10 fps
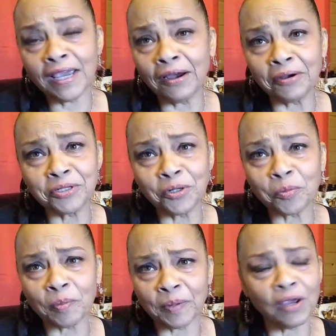there,
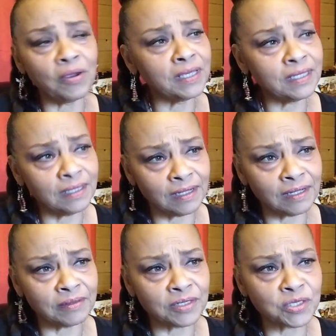preparing
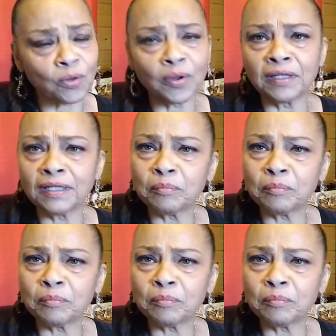the soil